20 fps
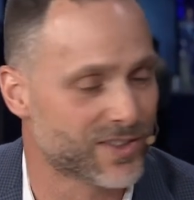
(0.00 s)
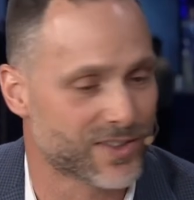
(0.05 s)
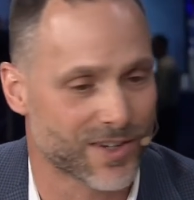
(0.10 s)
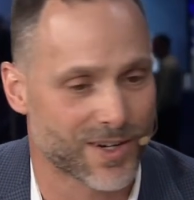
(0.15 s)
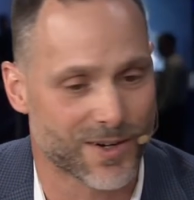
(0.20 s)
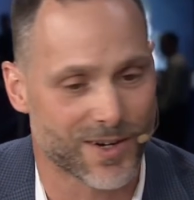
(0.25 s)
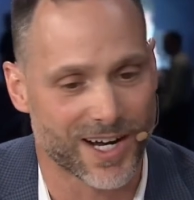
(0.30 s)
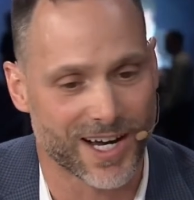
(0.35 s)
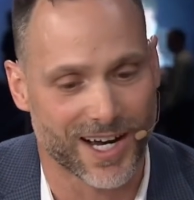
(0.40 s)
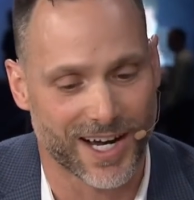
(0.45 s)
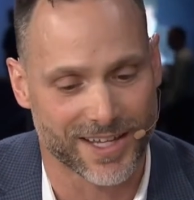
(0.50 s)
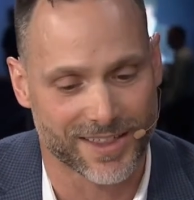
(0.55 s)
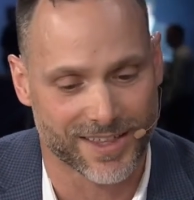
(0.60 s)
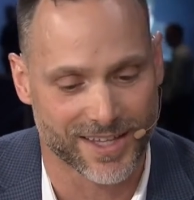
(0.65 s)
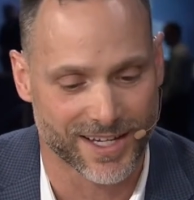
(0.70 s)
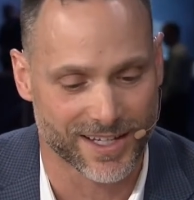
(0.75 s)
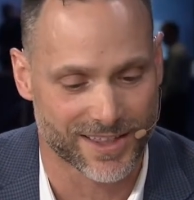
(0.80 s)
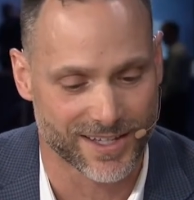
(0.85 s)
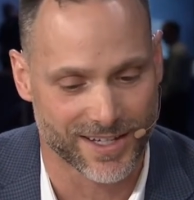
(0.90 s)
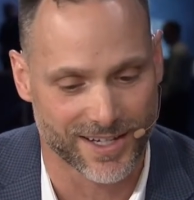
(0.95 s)
So I, I
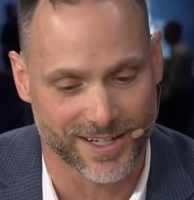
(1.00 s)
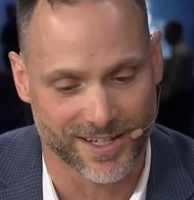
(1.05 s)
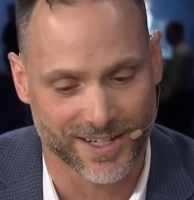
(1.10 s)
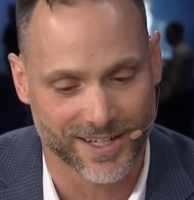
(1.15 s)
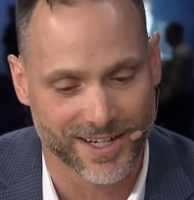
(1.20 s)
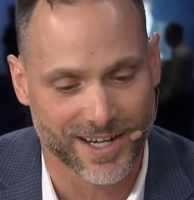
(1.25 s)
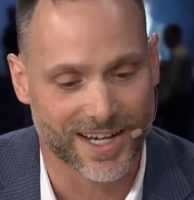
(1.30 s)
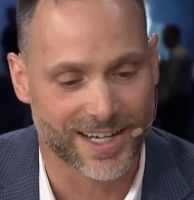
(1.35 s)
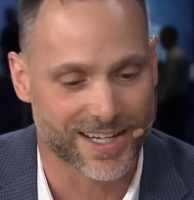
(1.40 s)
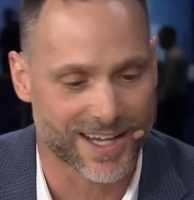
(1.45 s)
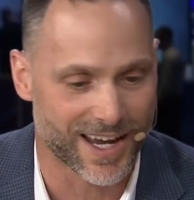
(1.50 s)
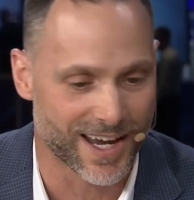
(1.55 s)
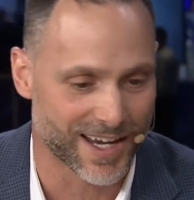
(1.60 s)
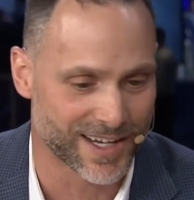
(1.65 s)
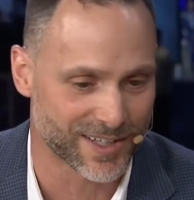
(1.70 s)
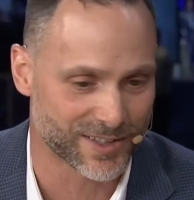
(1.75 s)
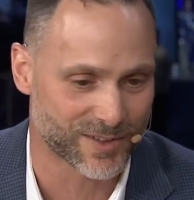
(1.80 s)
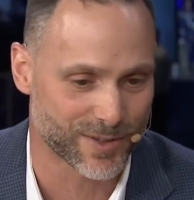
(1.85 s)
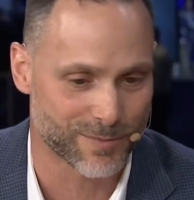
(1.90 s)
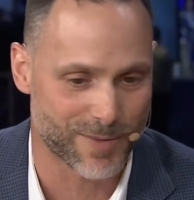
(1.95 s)
think the,
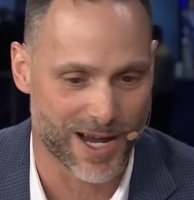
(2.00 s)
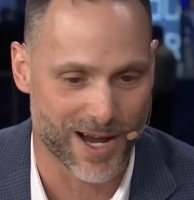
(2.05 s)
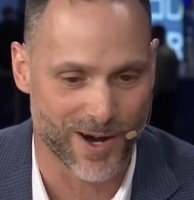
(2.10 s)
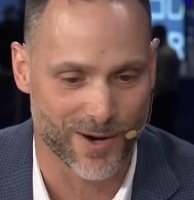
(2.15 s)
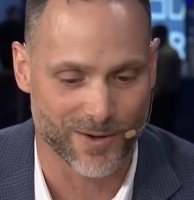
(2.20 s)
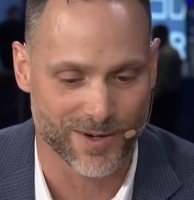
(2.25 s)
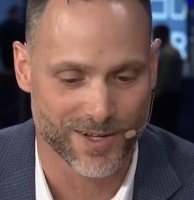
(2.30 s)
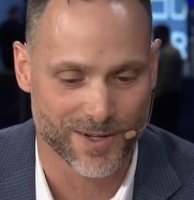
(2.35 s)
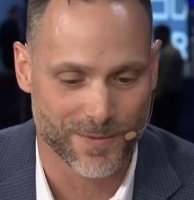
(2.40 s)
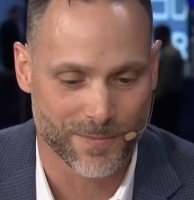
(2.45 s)
again, it's about,